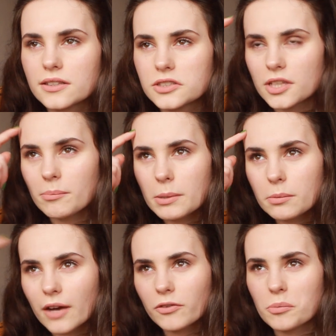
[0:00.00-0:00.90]
Some
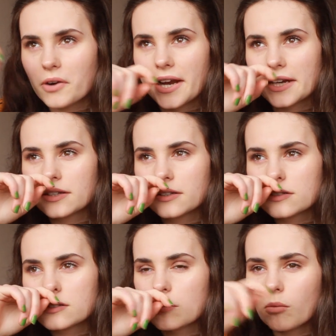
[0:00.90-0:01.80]
people have a brain
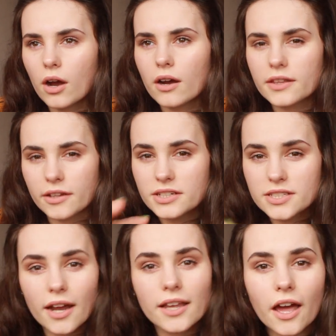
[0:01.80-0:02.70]
to work their
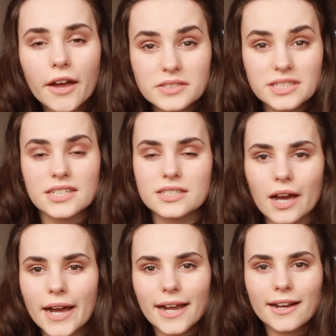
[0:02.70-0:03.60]
entire lives and then die. I